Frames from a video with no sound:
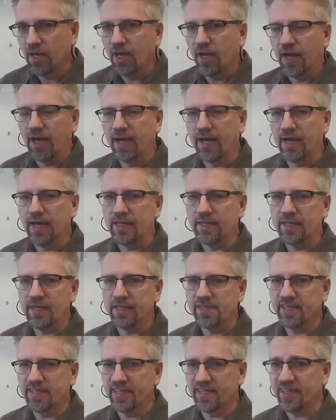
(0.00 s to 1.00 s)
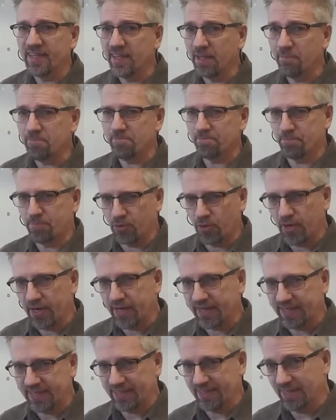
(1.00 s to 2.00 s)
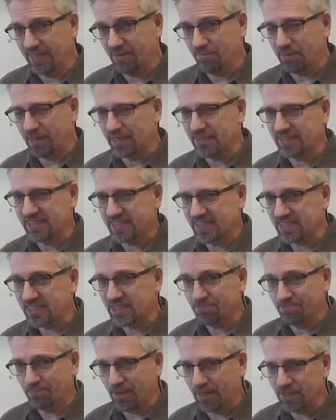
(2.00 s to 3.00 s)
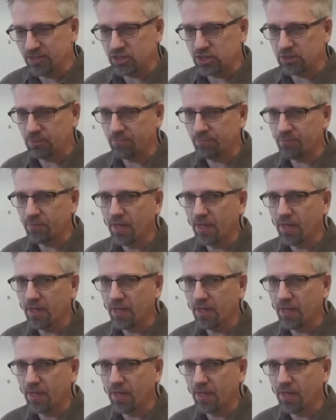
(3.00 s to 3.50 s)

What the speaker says: and it then ended up breaking in about 6 months.